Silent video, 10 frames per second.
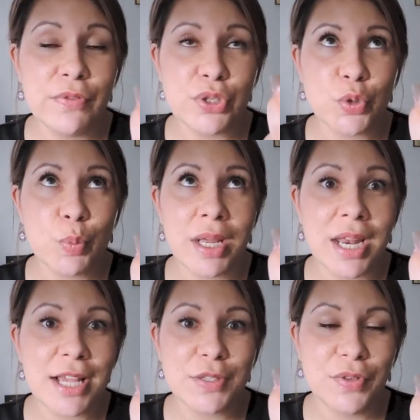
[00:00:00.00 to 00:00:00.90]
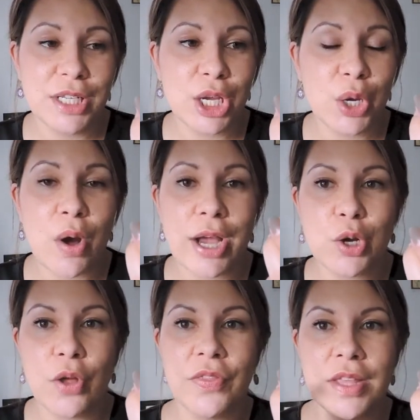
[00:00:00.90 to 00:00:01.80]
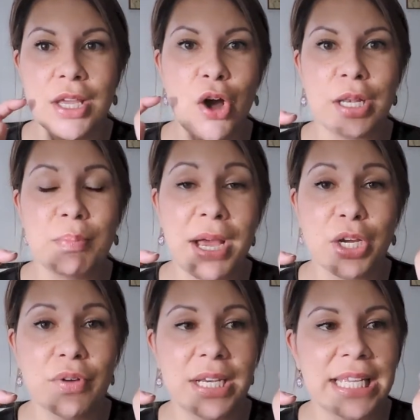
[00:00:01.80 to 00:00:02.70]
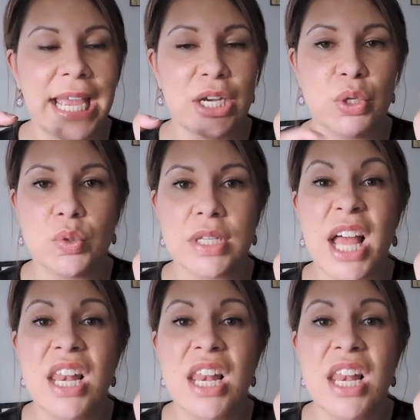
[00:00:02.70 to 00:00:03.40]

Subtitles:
If you saw my last video, I got the Island Margarita candles.